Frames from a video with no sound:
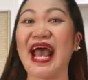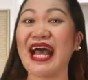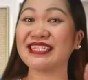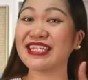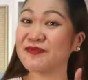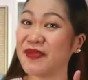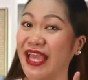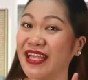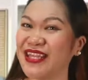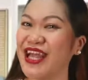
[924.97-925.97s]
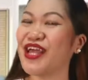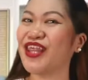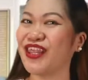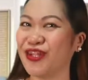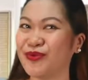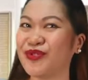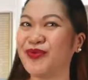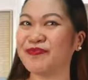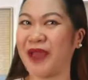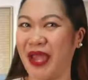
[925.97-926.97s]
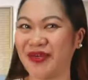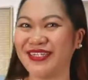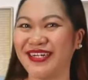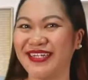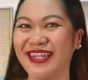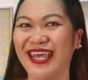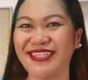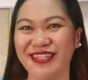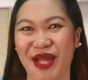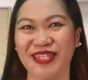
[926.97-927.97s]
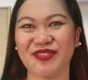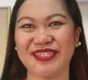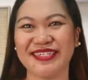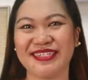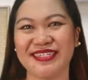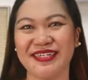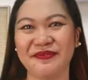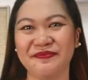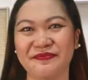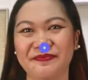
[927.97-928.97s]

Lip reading: as explained through comparison and contrast.